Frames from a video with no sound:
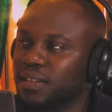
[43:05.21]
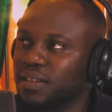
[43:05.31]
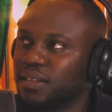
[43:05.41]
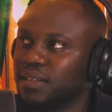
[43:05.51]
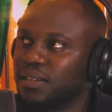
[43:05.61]

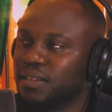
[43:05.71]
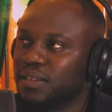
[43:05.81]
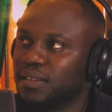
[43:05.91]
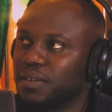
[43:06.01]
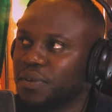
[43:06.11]

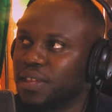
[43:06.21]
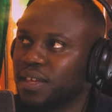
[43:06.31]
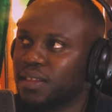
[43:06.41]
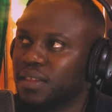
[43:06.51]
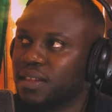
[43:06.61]
the way
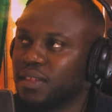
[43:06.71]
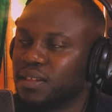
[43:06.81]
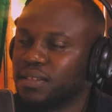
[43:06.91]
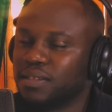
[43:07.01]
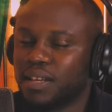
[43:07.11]
that
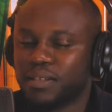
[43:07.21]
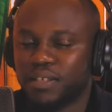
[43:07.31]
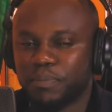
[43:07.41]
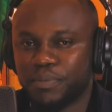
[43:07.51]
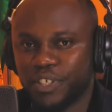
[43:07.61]
the state
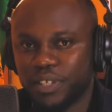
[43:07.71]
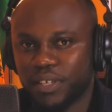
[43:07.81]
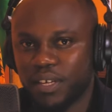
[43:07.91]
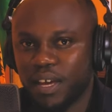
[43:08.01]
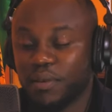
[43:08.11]
is pushing
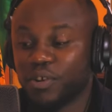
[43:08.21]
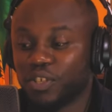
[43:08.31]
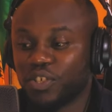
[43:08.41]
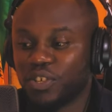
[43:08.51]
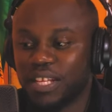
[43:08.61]
it,
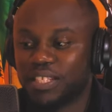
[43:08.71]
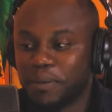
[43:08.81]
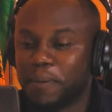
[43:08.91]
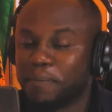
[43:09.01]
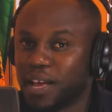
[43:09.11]
because also the
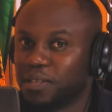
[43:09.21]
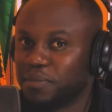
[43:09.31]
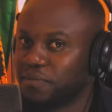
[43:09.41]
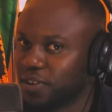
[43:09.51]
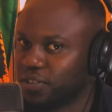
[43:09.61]
DPP has
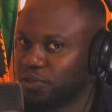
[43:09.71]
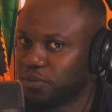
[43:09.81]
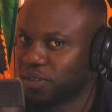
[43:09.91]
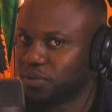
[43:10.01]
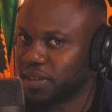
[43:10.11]
been very
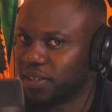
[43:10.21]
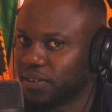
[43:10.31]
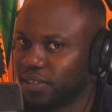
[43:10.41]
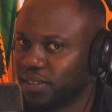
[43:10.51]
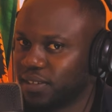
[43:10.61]
instrumental, by the
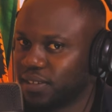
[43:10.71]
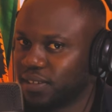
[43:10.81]
way.